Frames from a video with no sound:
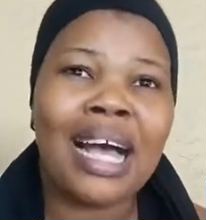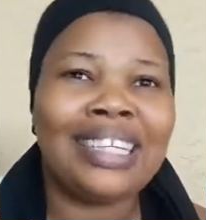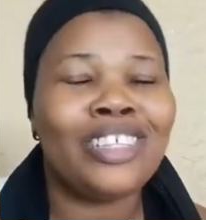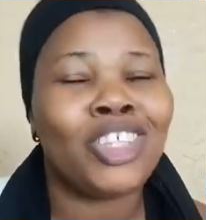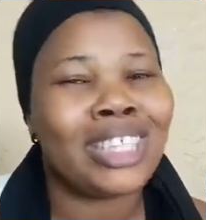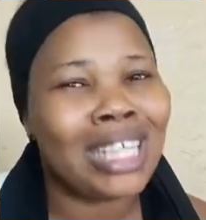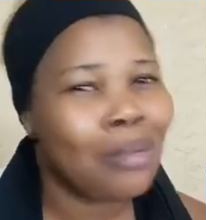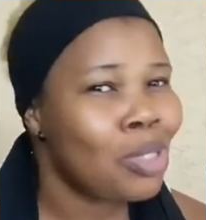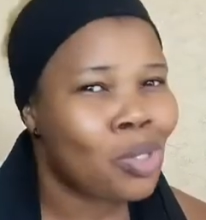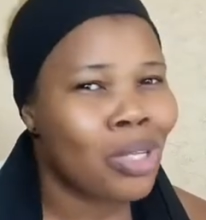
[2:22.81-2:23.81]
And then she
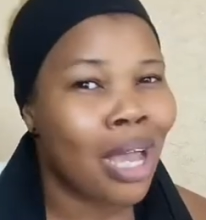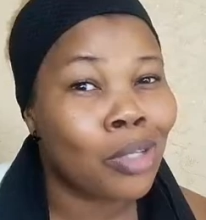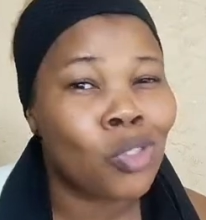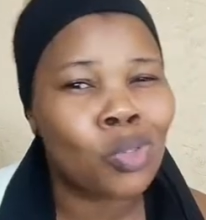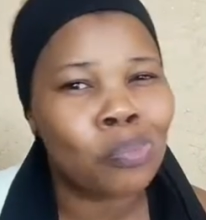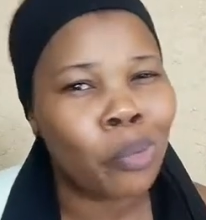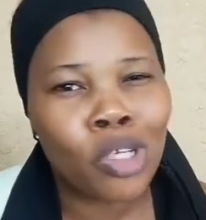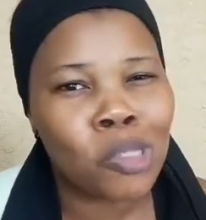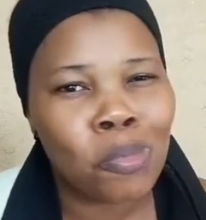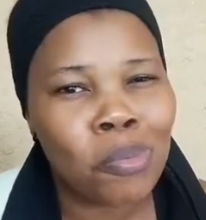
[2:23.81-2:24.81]
came into the house to
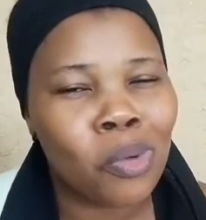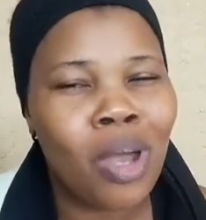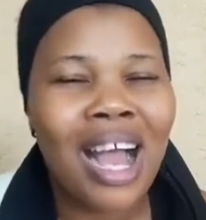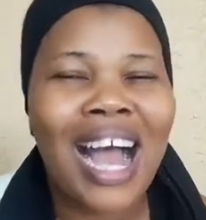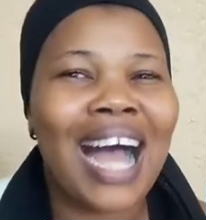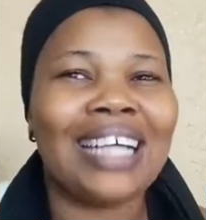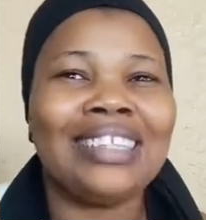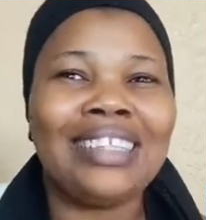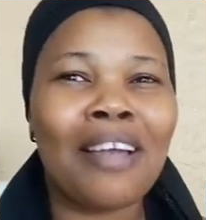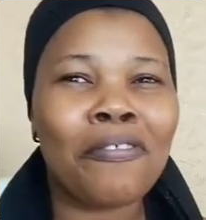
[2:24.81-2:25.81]
boss people,
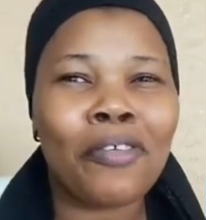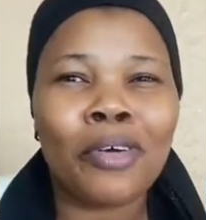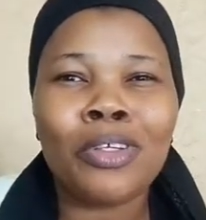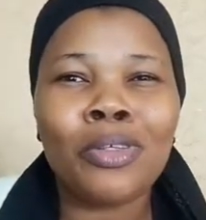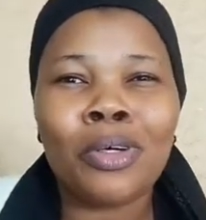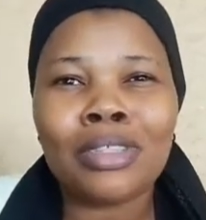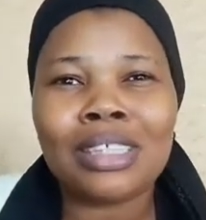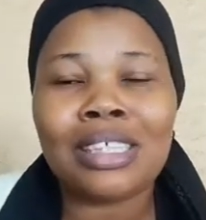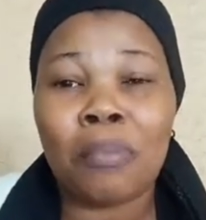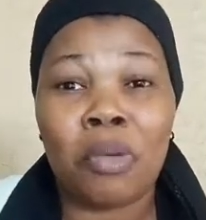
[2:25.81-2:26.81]
and therefore you
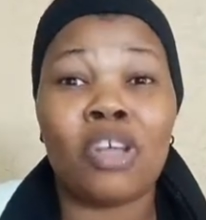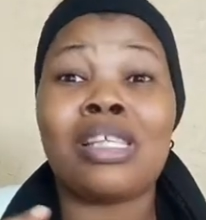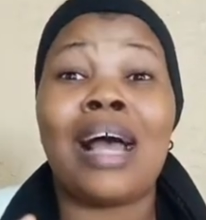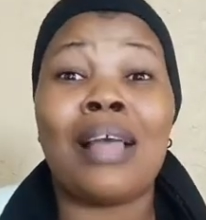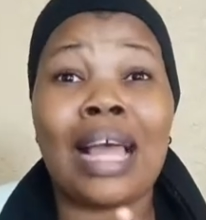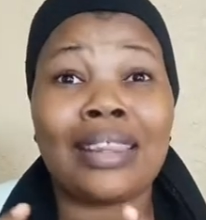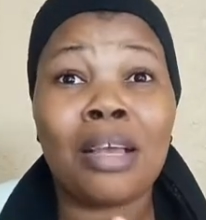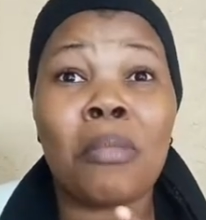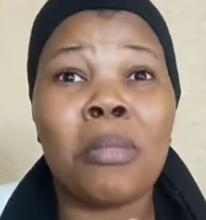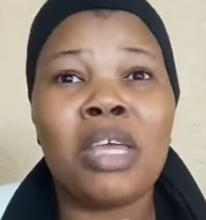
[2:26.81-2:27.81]
don't, because I
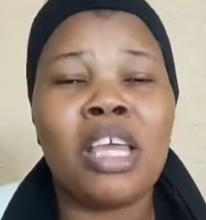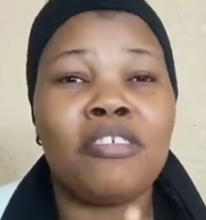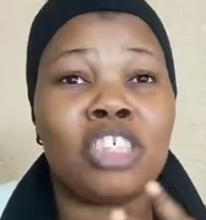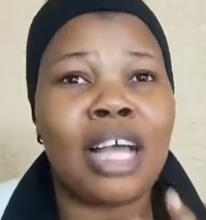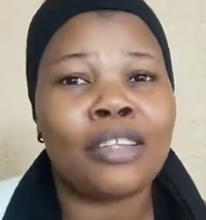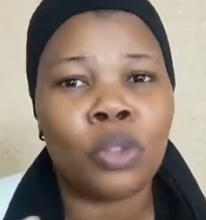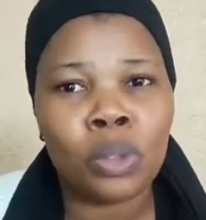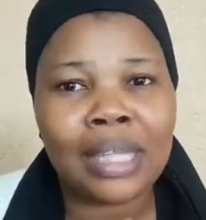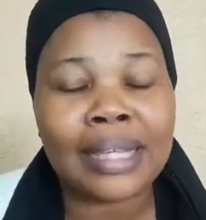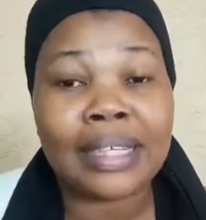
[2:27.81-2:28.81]
think maybe if she had
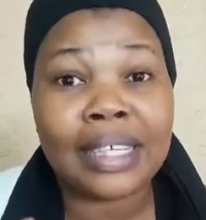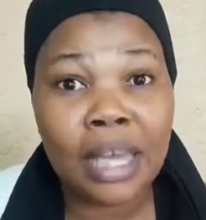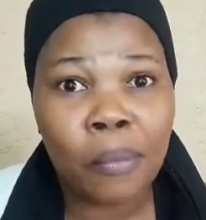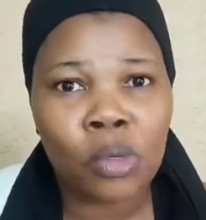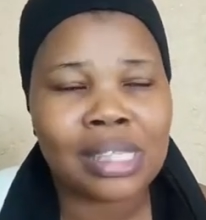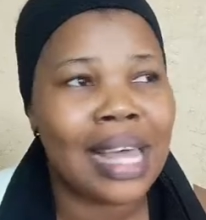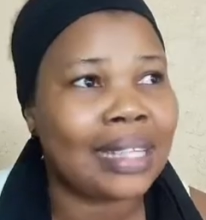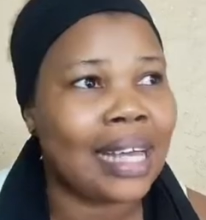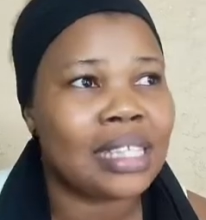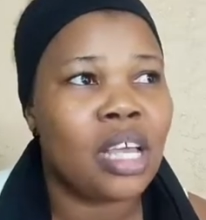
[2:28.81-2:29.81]
known that the game was
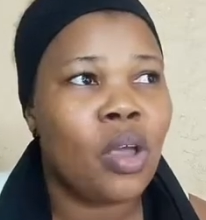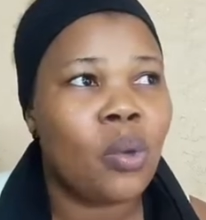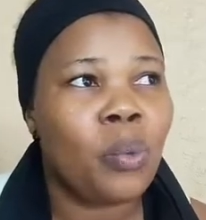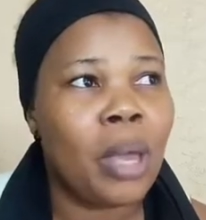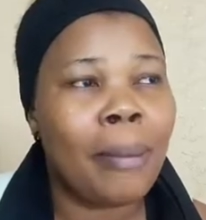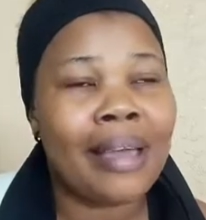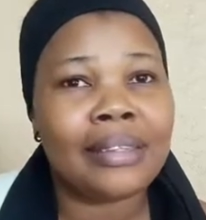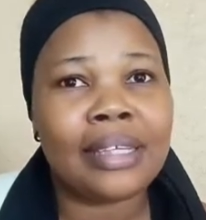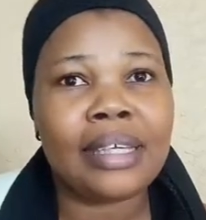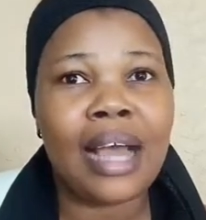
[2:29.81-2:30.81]
like that, whereby
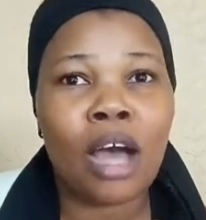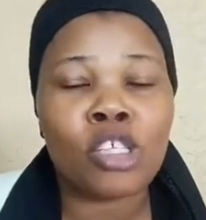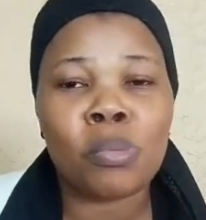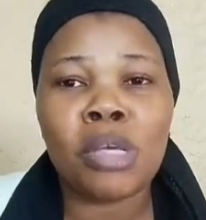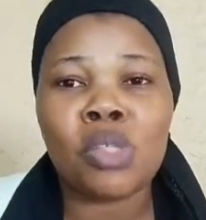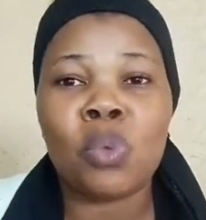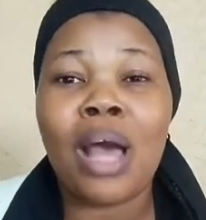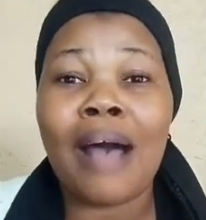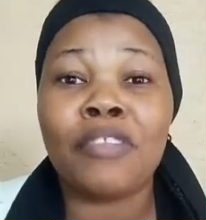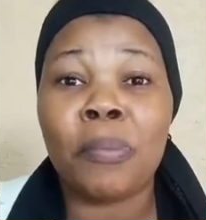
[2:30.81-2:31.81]
the housemates will
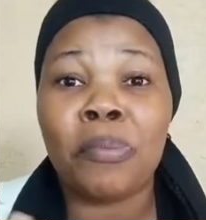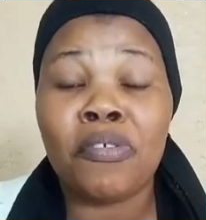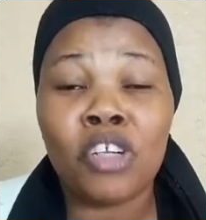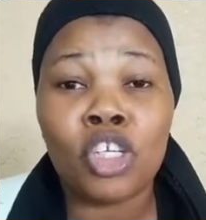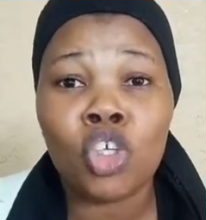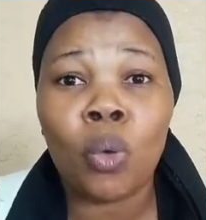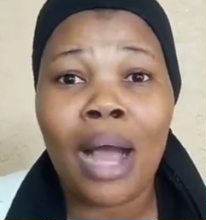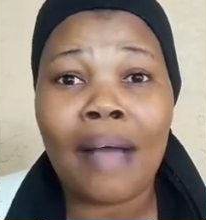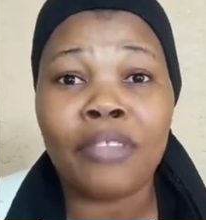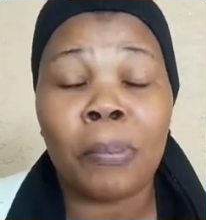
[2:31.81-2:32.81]
have the privilege or will
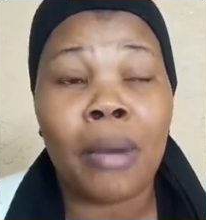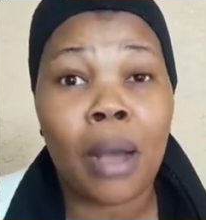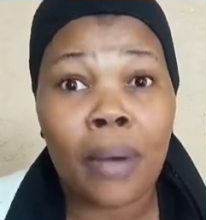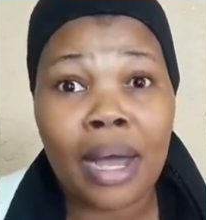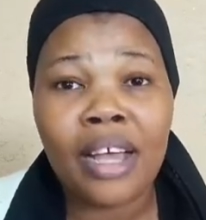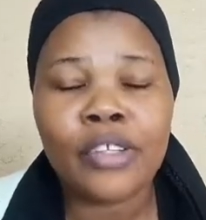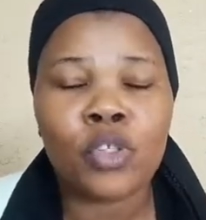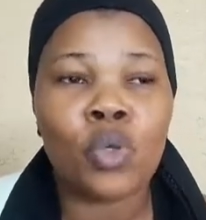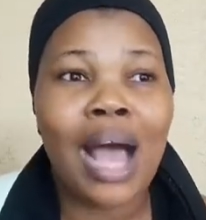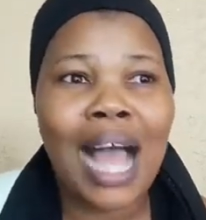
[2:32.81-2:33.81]
have the power
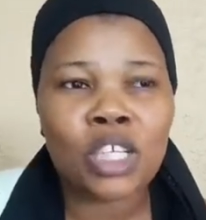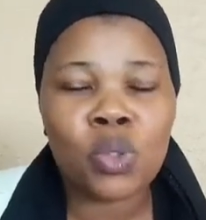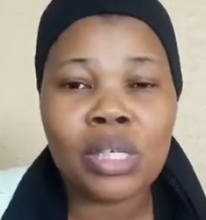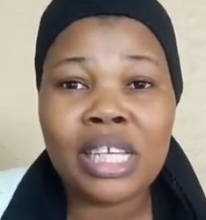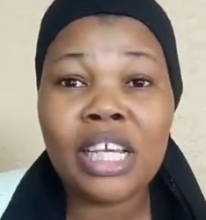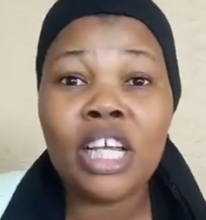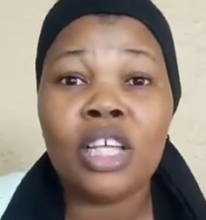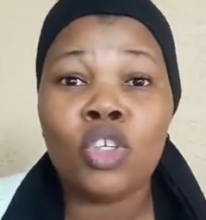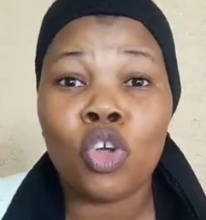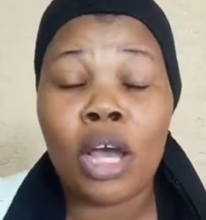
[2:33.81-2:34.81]
to actually
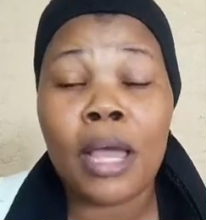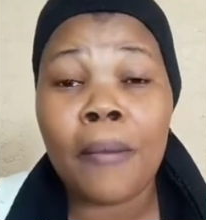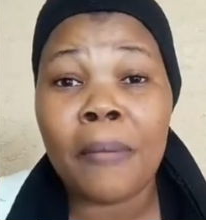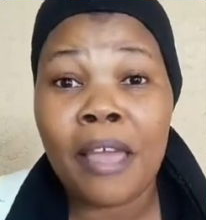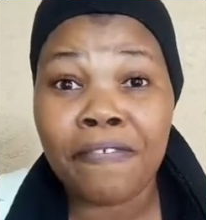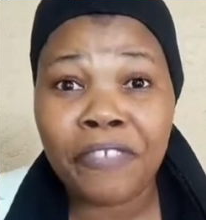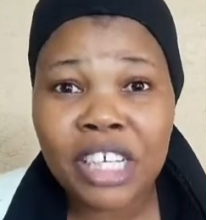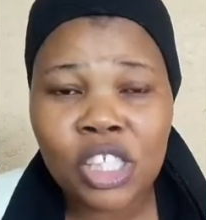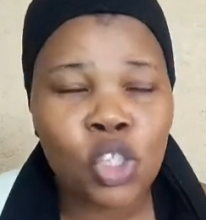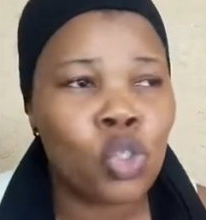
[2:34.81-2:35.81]

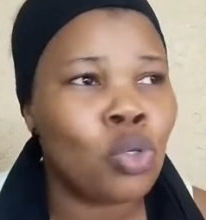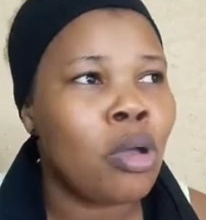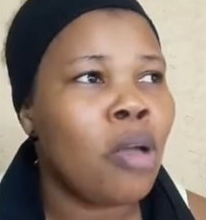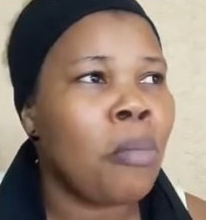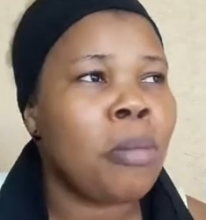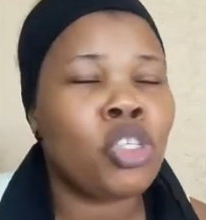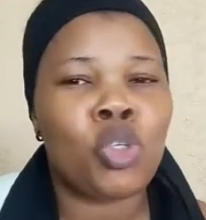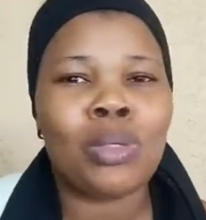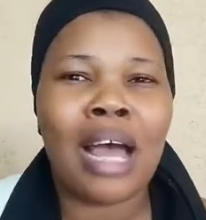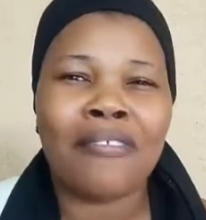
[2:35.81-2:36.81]
evict you, maybe she
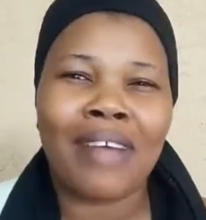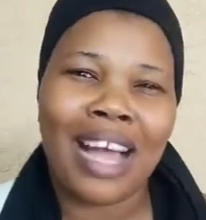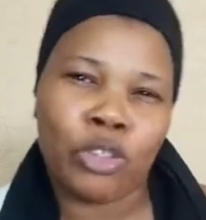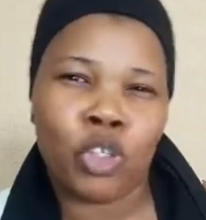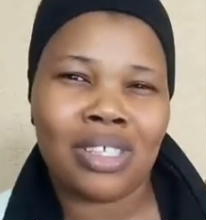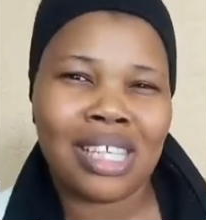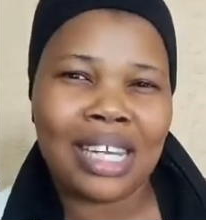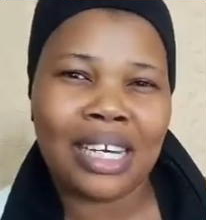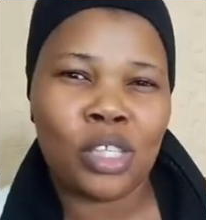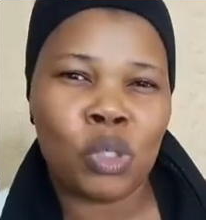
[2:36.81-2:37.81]
would have adjusted
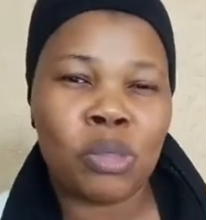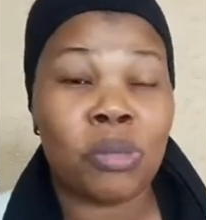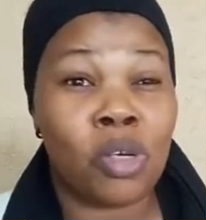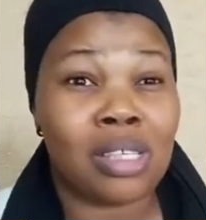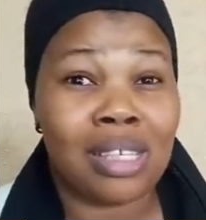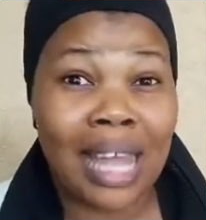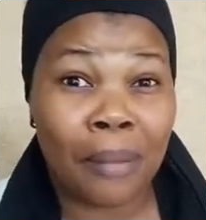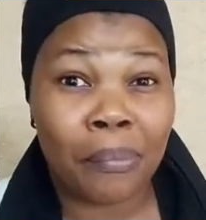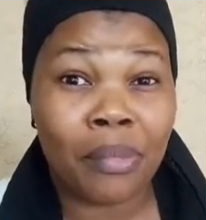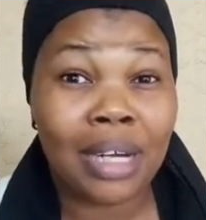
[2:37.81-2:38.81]
a little bit, because like